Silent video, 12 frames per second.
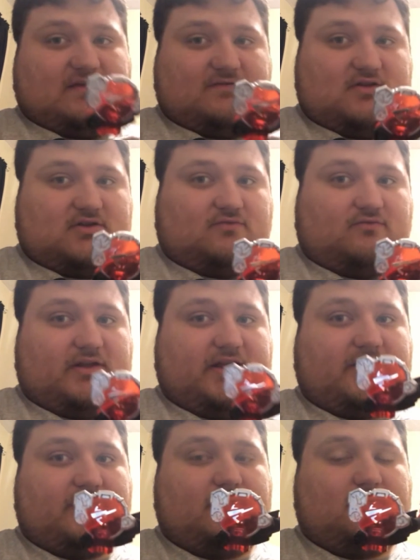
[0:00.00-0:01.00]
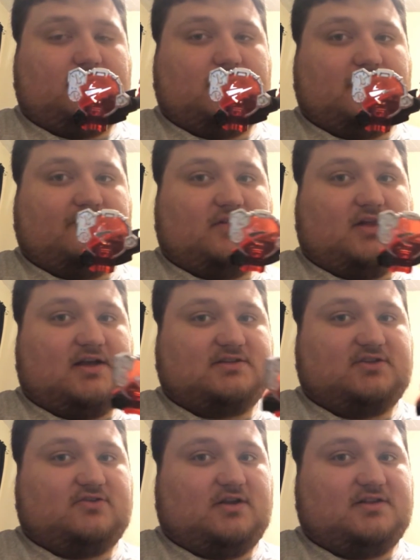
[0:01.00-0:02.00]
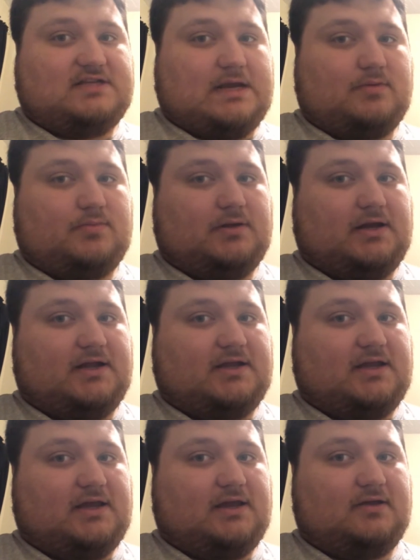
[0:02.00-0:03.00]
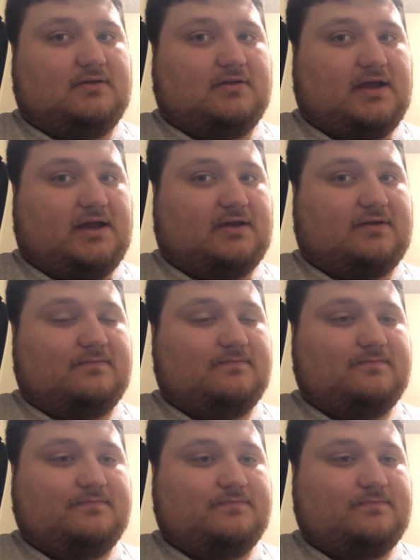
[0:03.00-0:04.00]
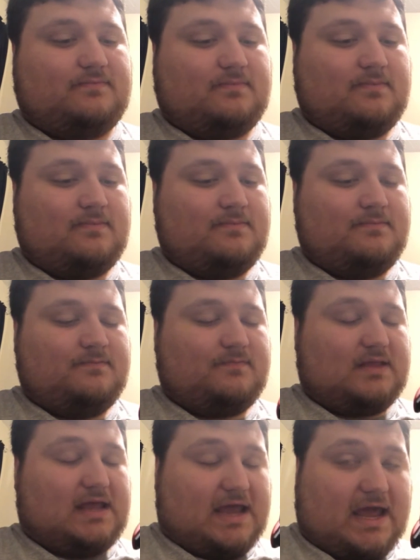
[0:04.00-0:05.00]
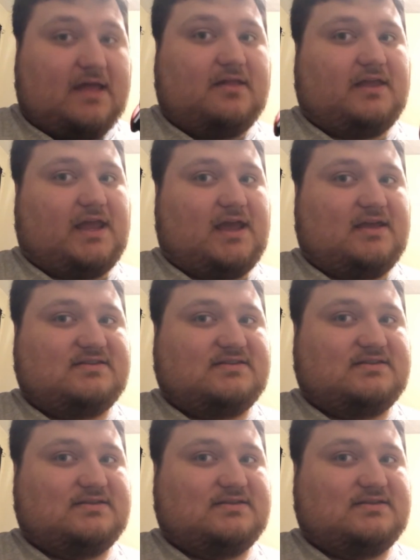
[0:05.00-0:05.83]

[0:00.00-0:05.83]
even looks really good holding the Velocitron Cyberplanet key. Like, hell yes.